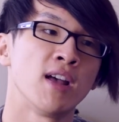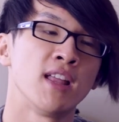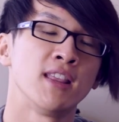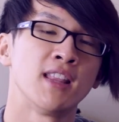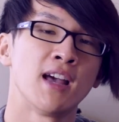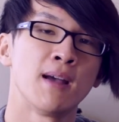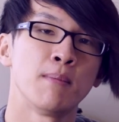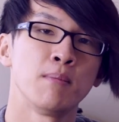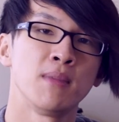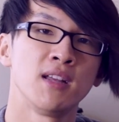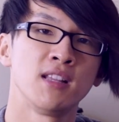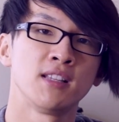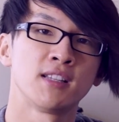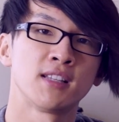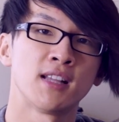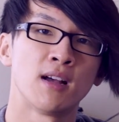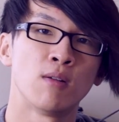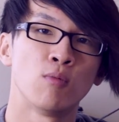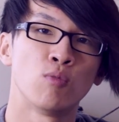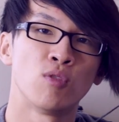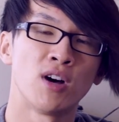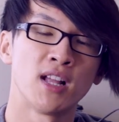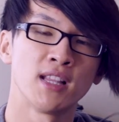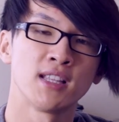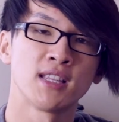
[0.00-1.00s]
and that means
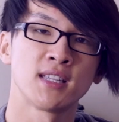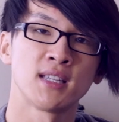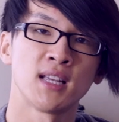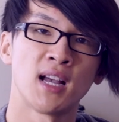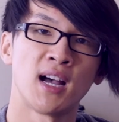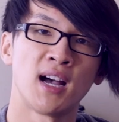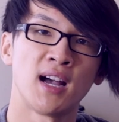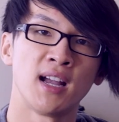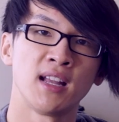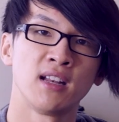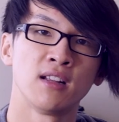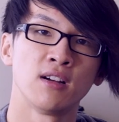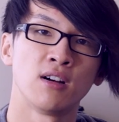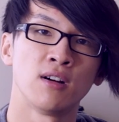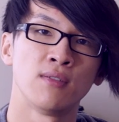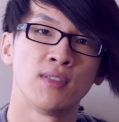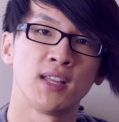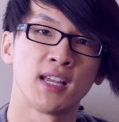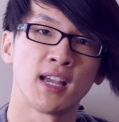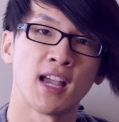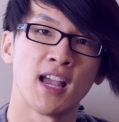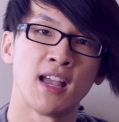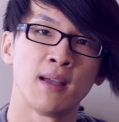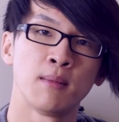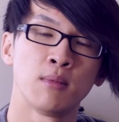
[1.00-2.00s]
that one side of the
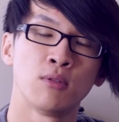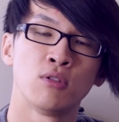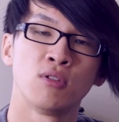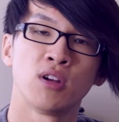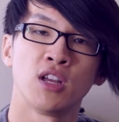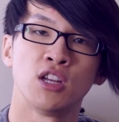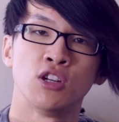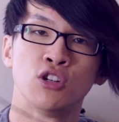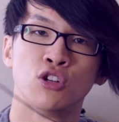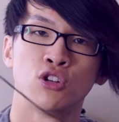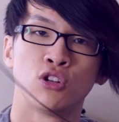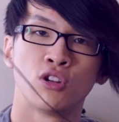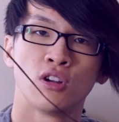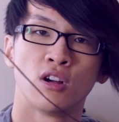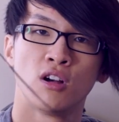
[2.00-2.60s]
cable is